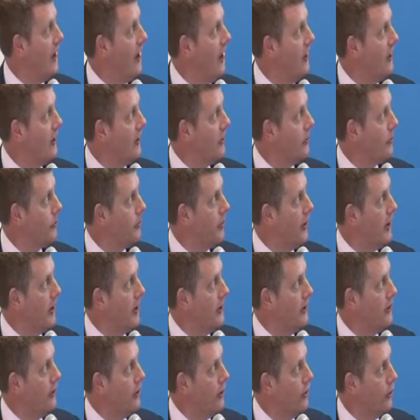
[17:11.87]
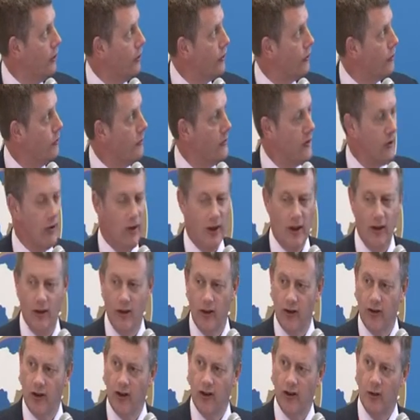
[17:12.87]
Unexplained loss,
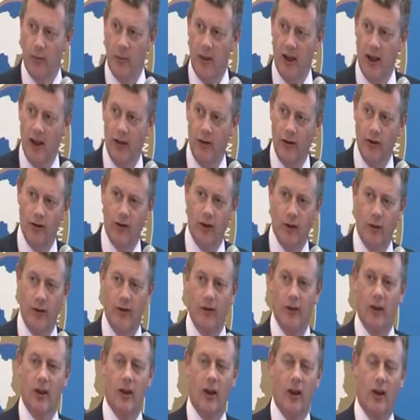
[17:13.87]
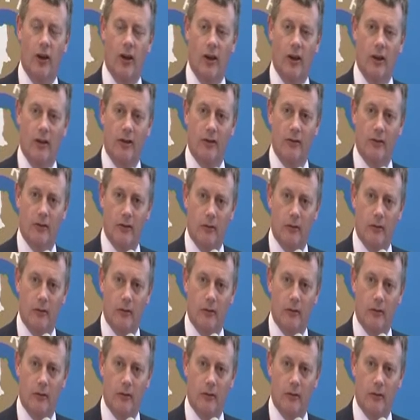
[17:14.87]
mysterious disappearance, so if the client